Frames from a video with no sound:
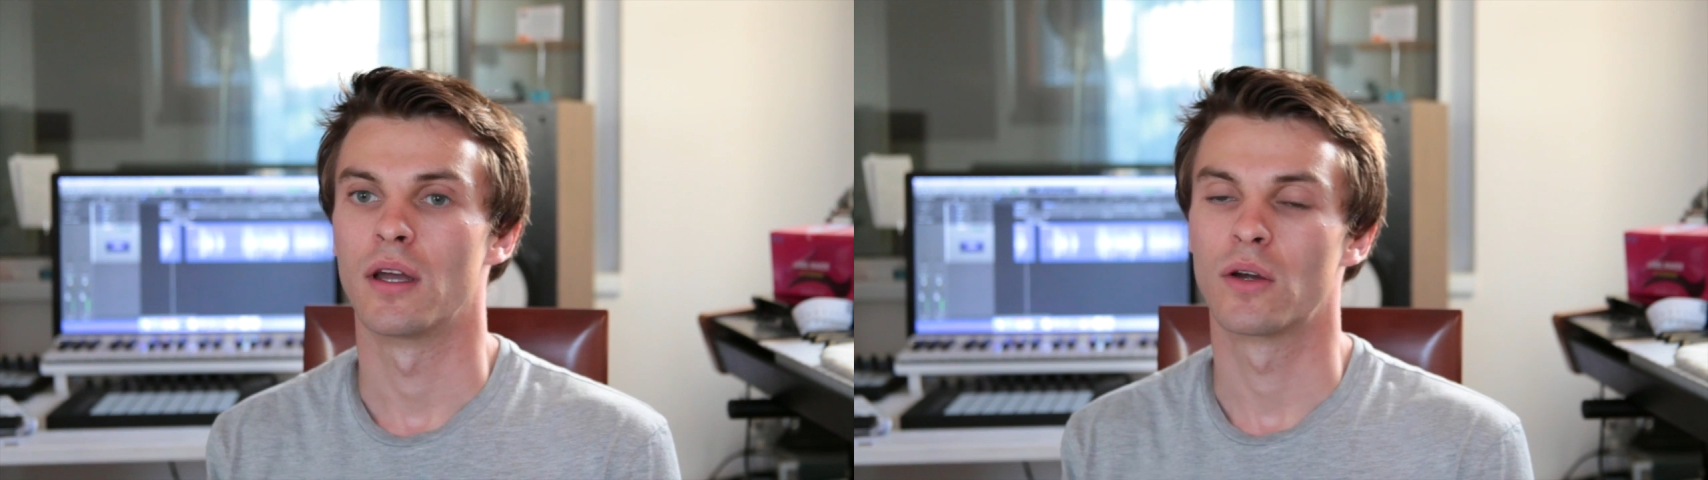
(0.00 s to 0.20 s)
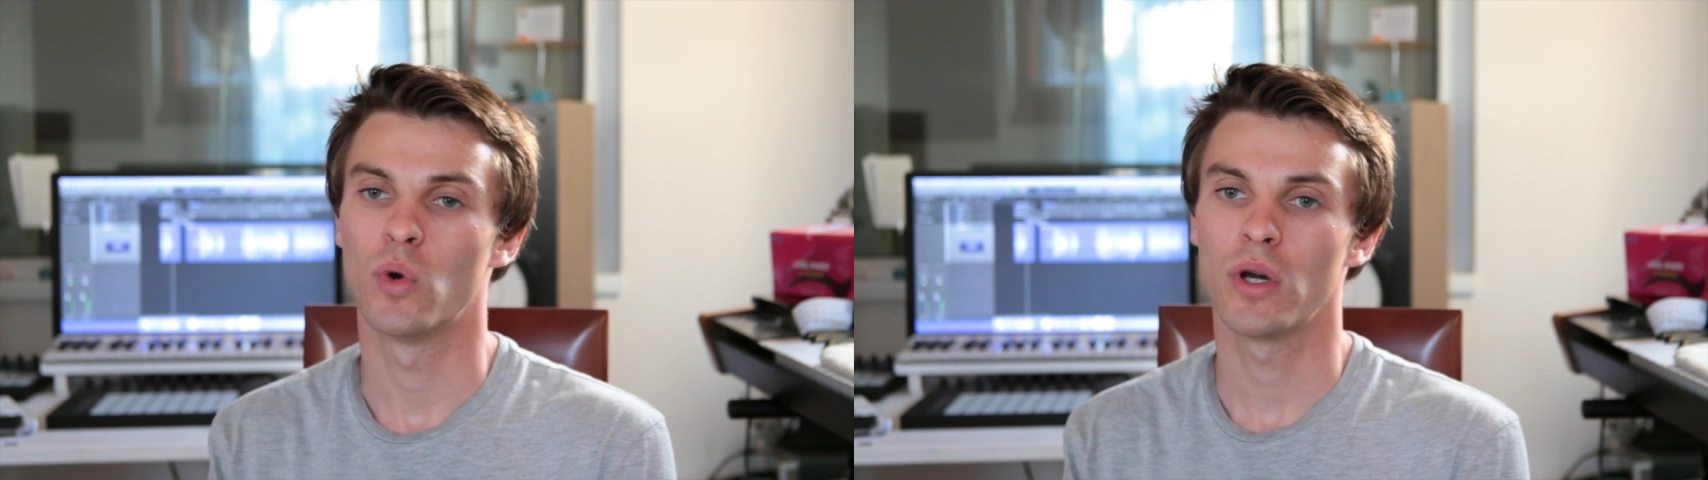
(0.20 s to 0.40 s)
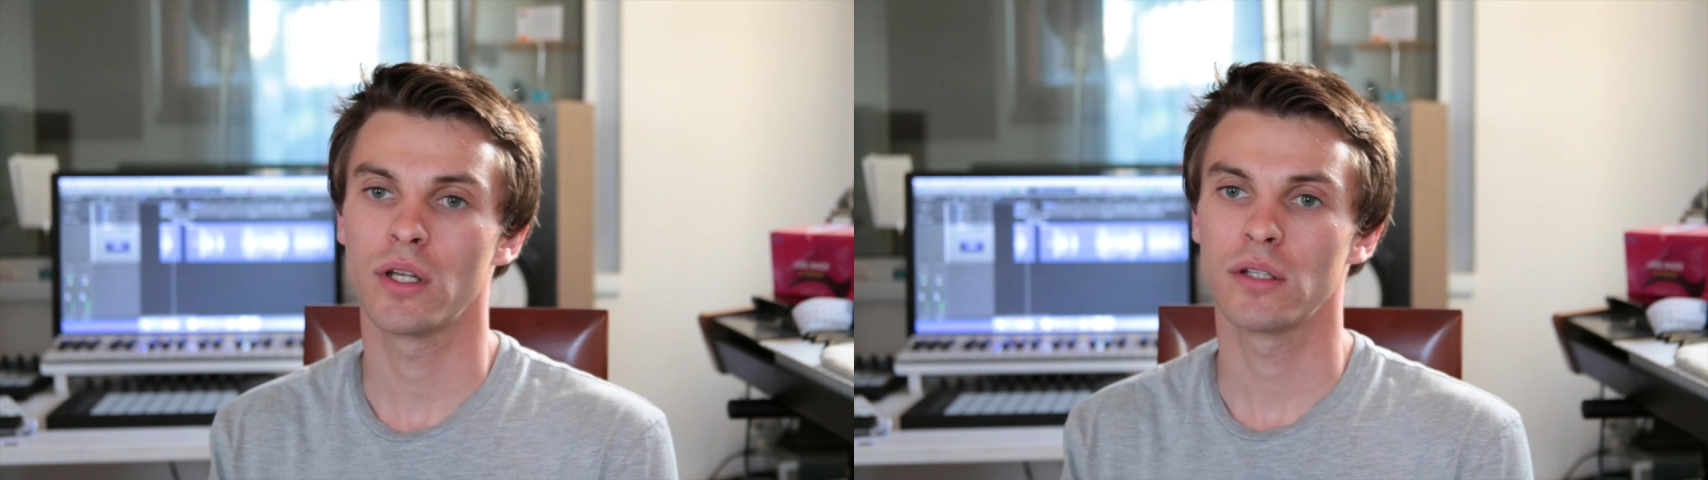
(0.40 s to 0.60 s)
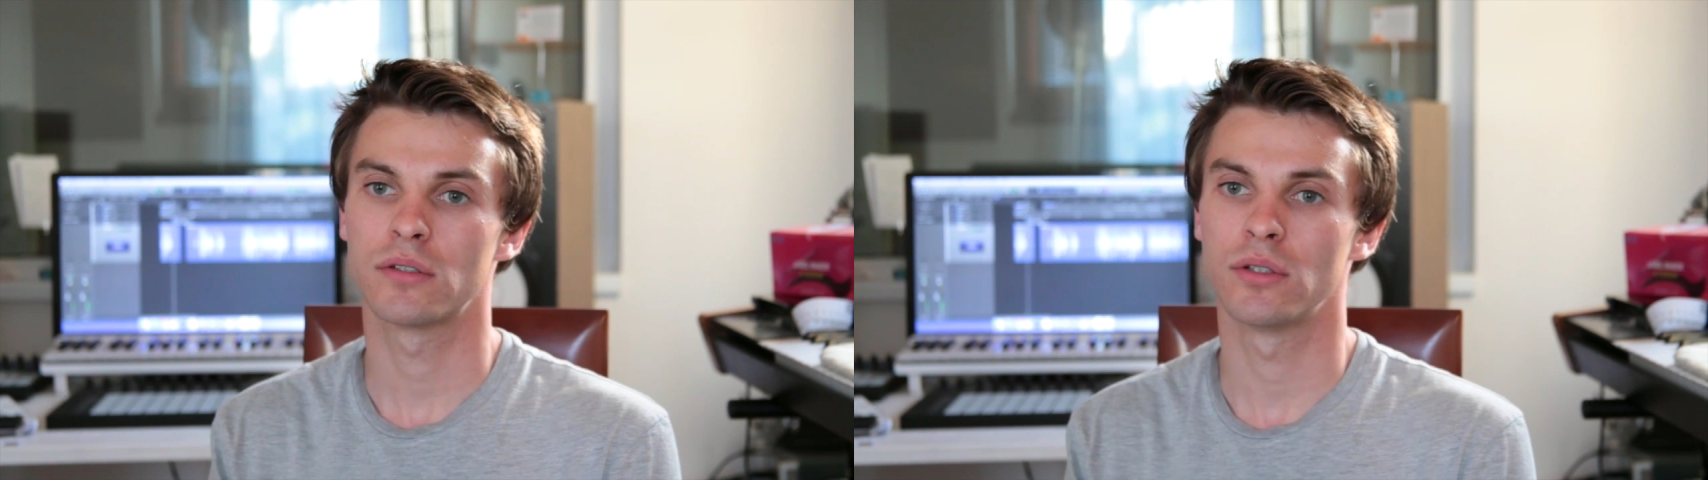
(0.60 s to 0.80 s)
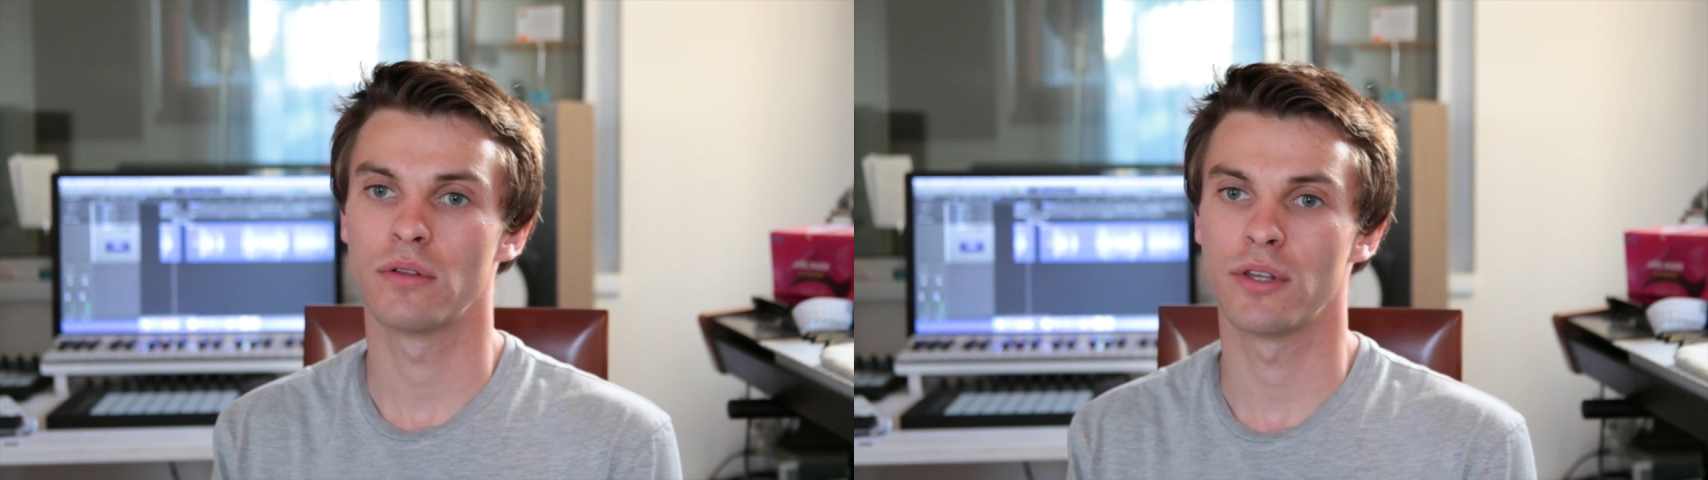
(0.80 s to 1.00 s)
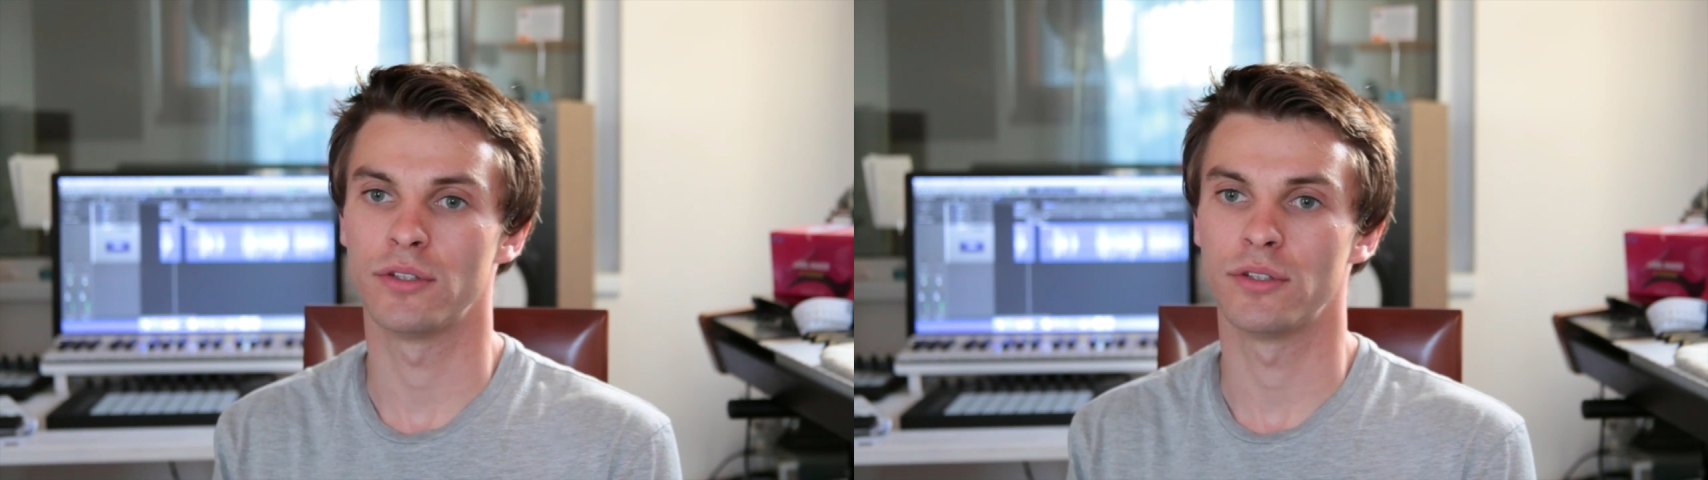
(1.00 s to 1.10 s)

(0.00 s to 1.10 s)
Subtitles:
According to the